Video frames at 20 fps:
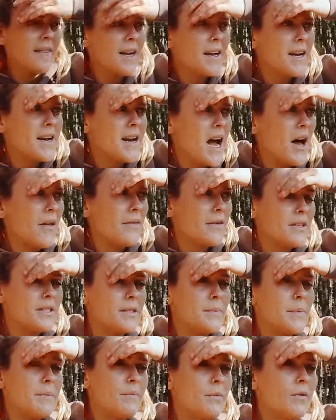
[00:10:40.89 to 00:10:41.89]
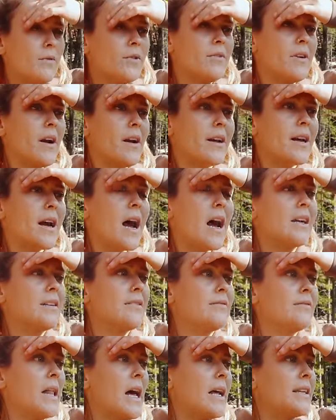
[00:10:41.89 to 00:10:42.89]
that now that it's been moved around and kind
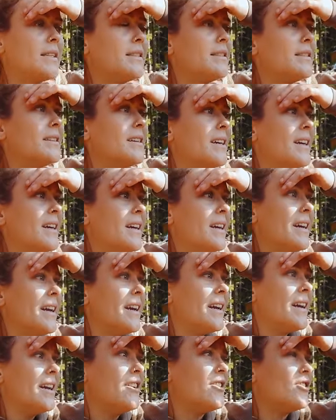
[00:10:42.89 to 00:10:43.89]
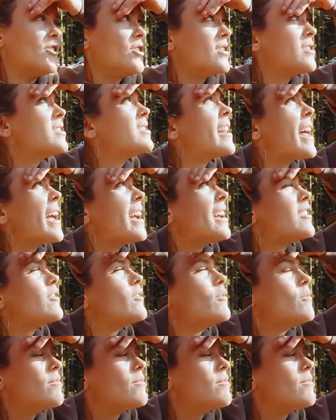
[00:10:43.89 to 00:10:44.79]
of flattened, it'll just like